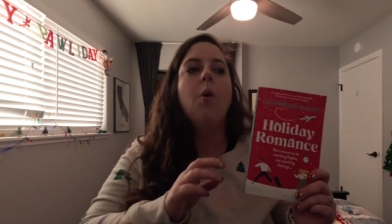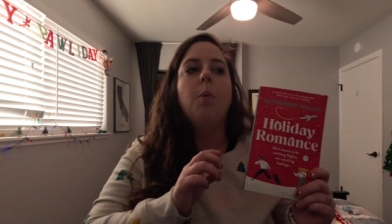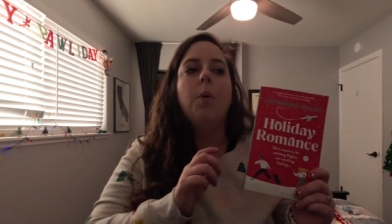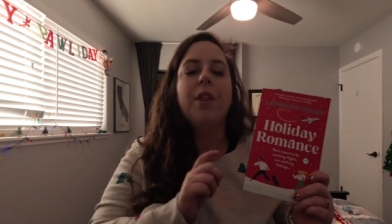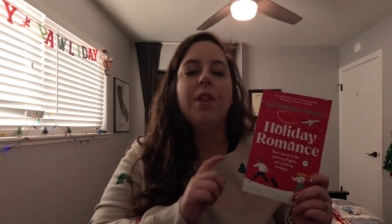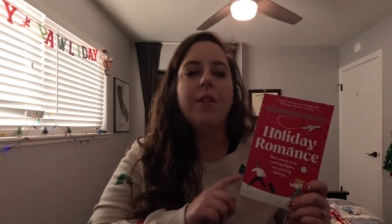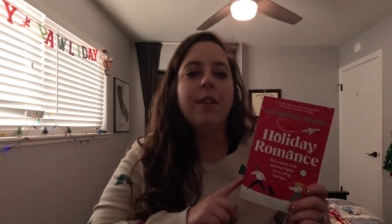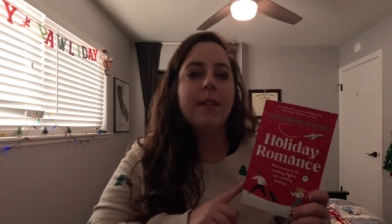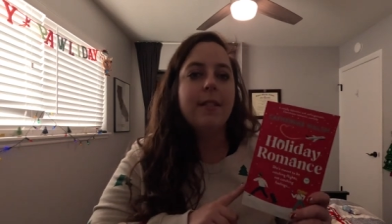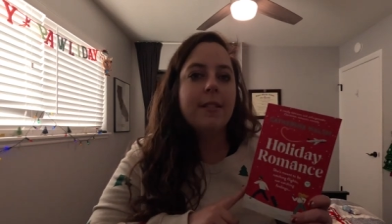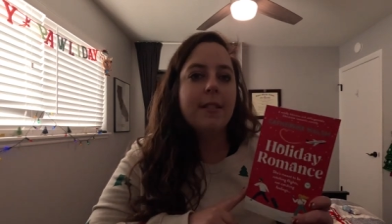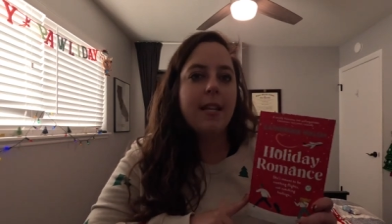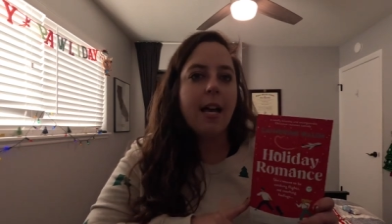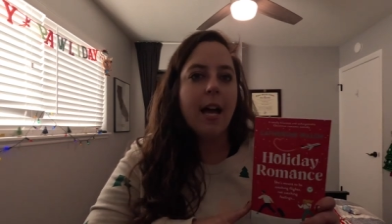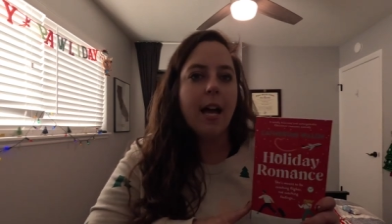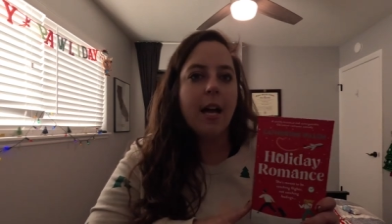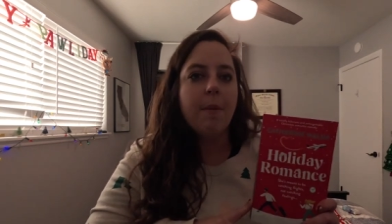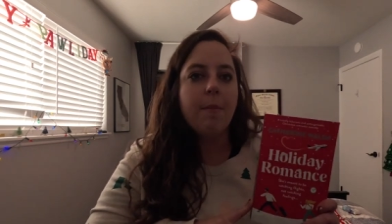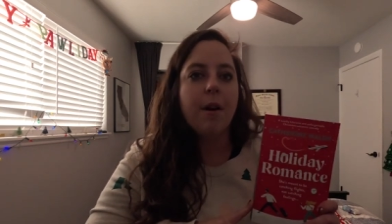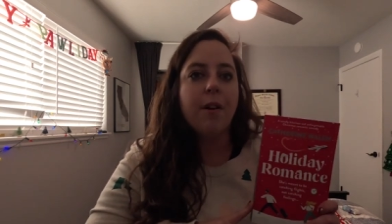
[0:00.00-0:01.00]
Well, this
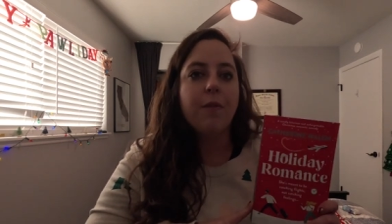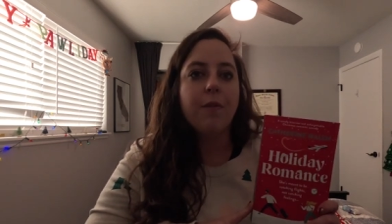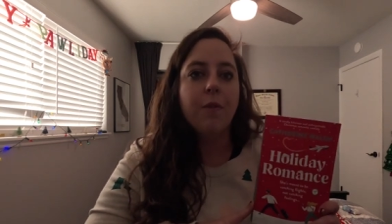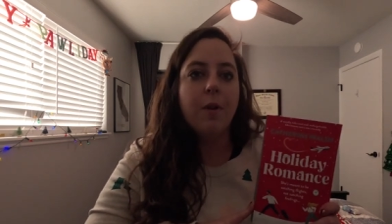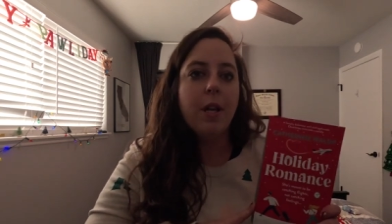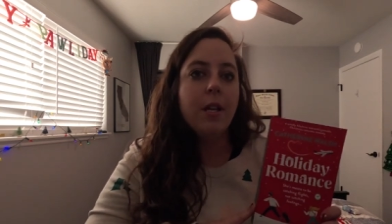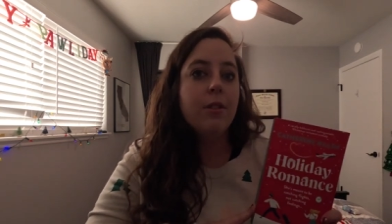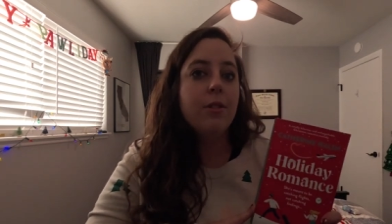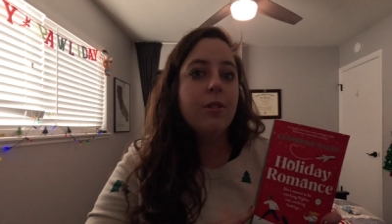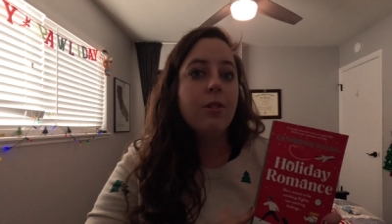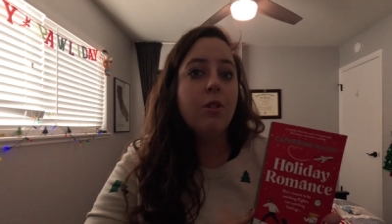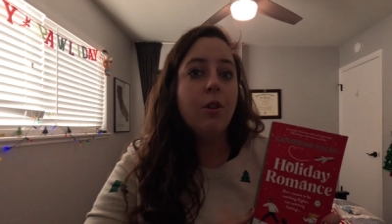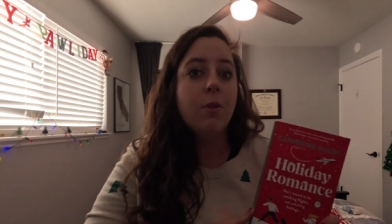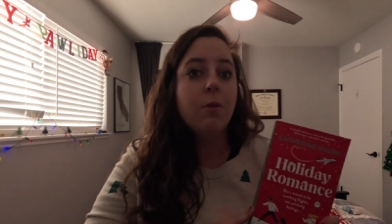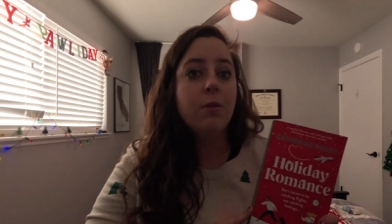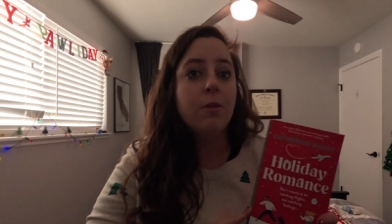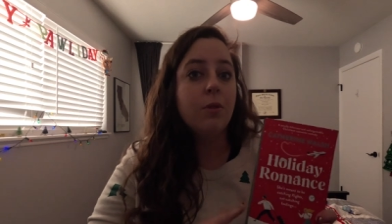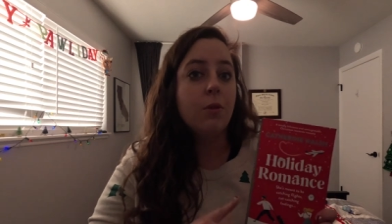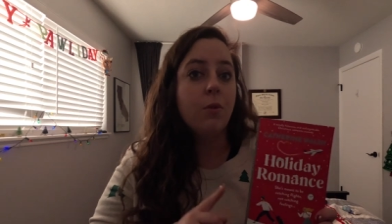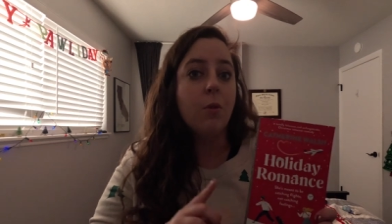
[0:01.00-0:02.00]
time a freak
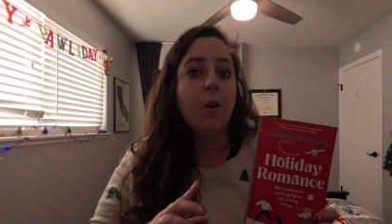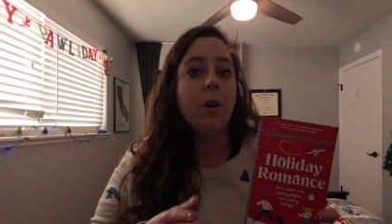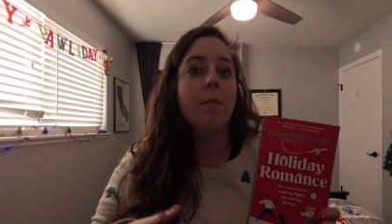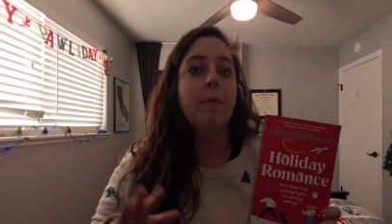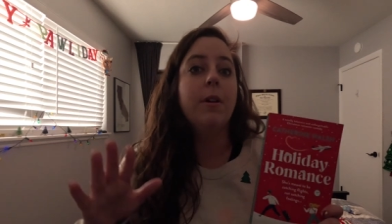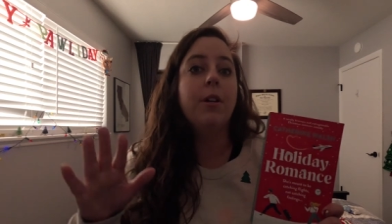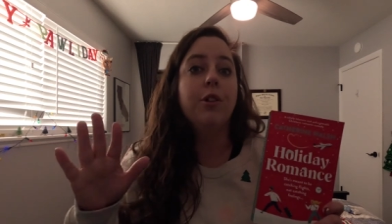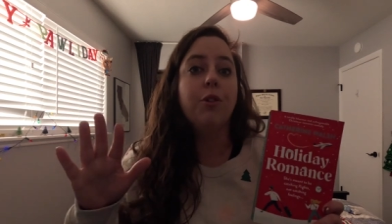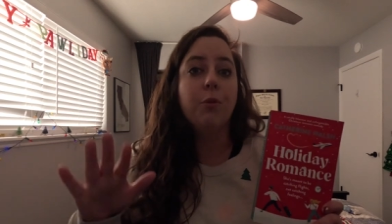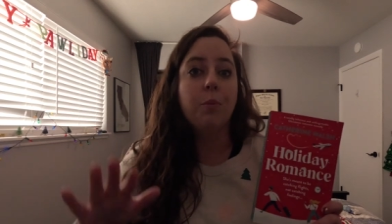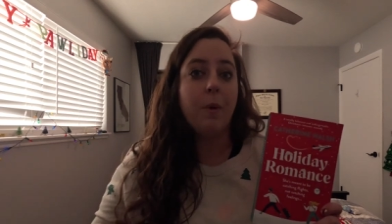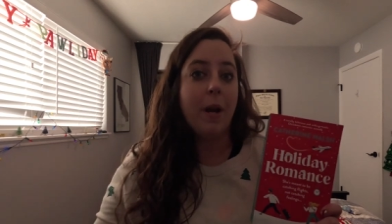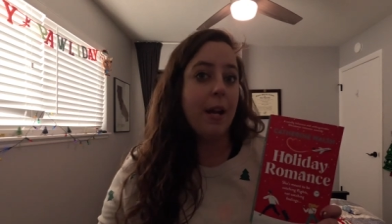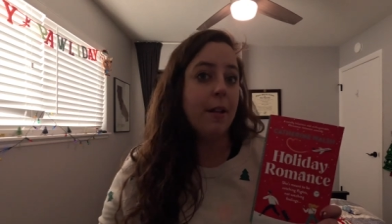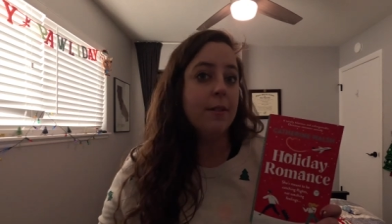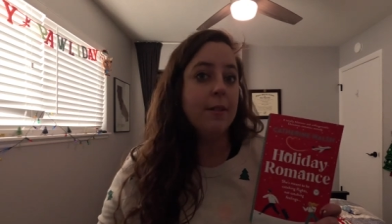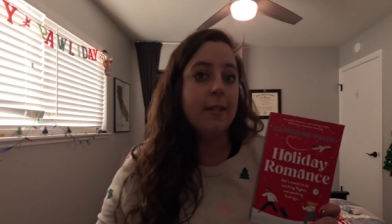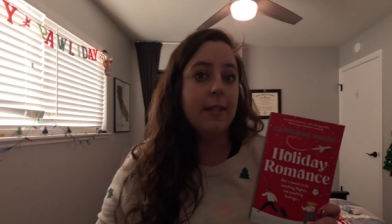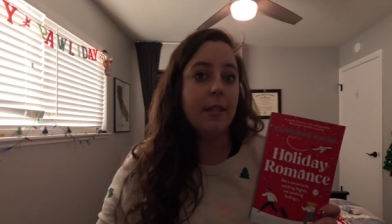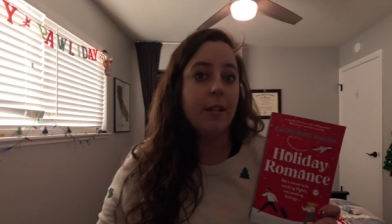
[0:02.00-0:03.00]
snowstorm
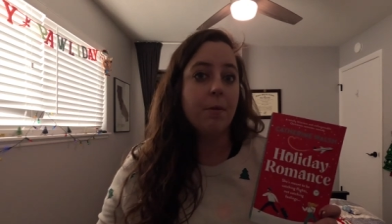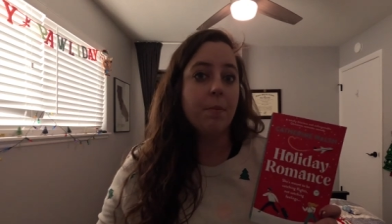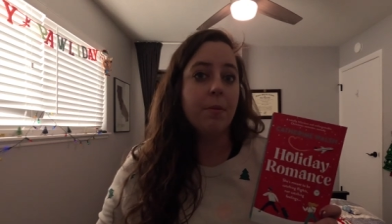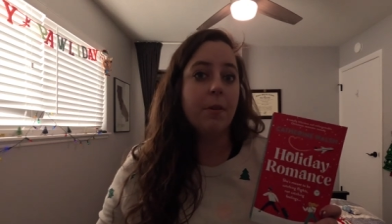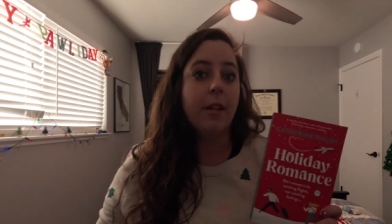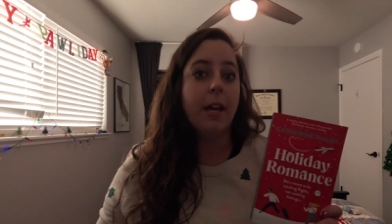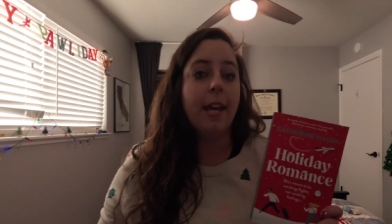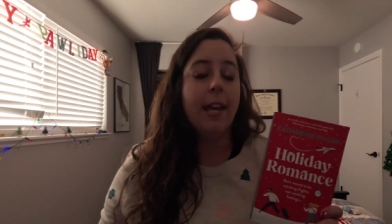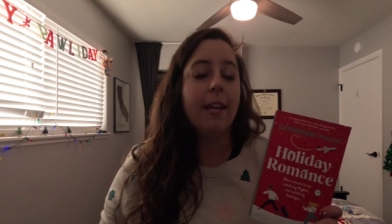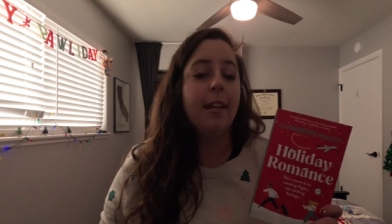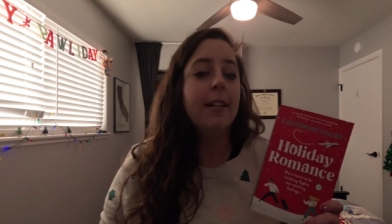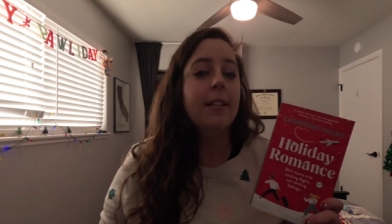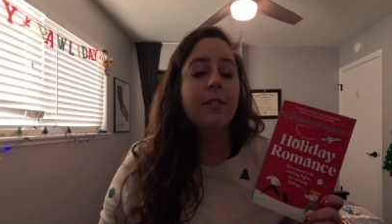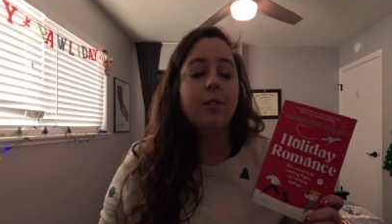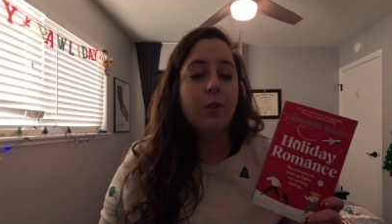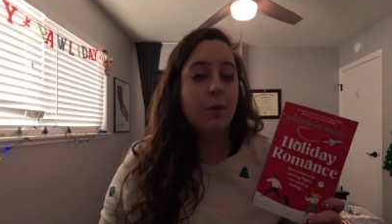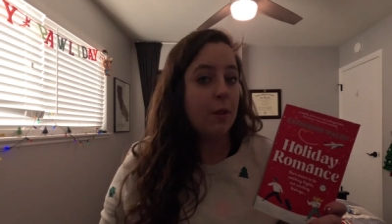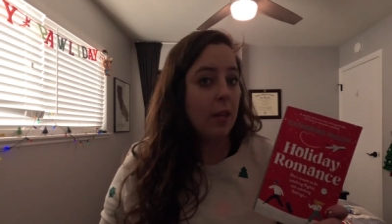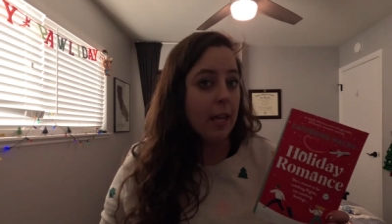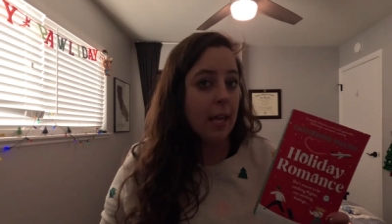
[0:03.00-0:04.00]
grounds their plane
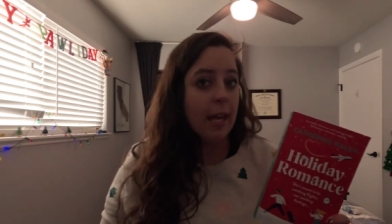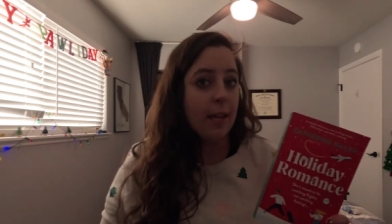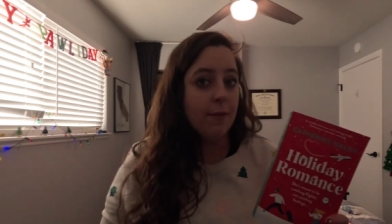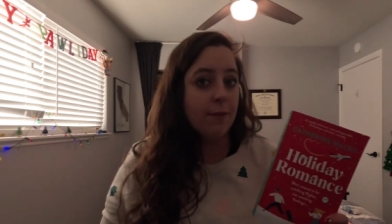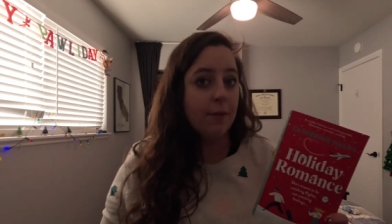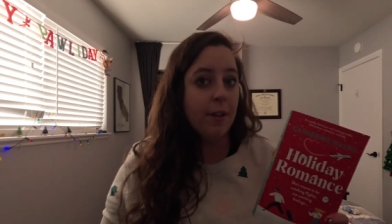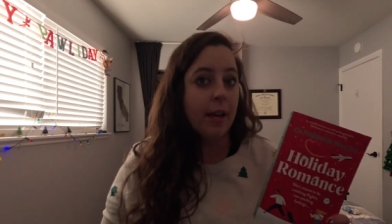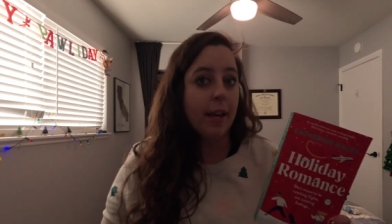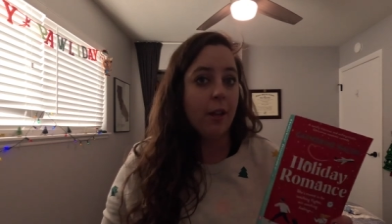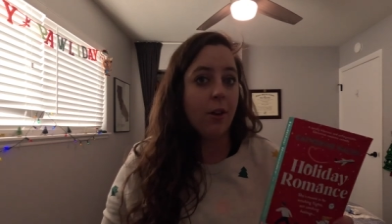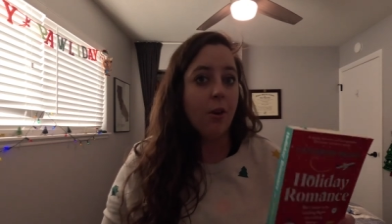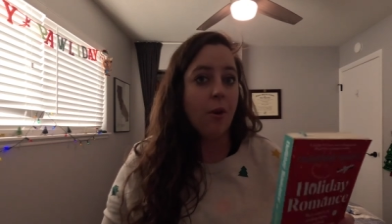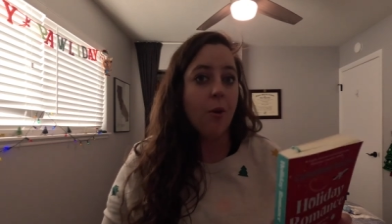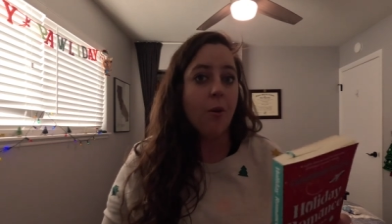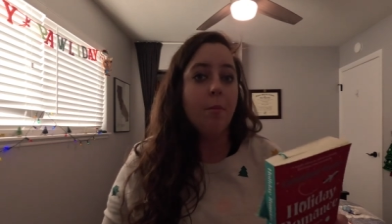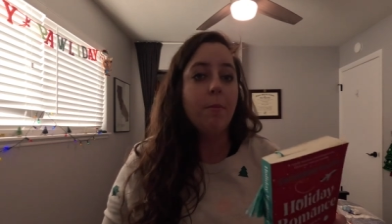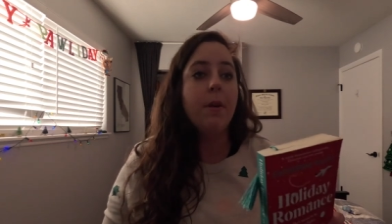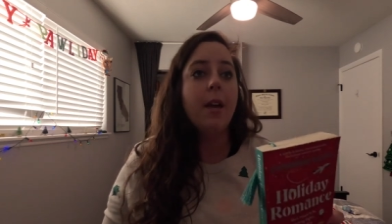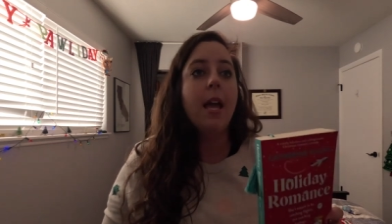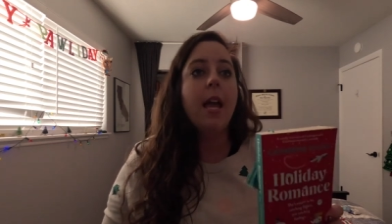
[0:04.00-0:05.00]
so they can't fly
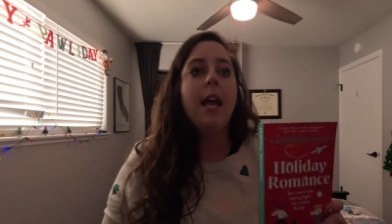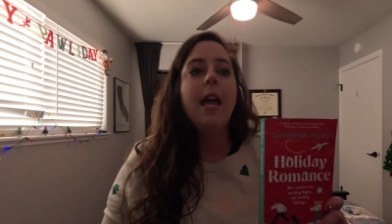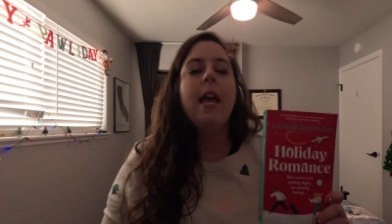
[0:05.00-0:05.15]
home.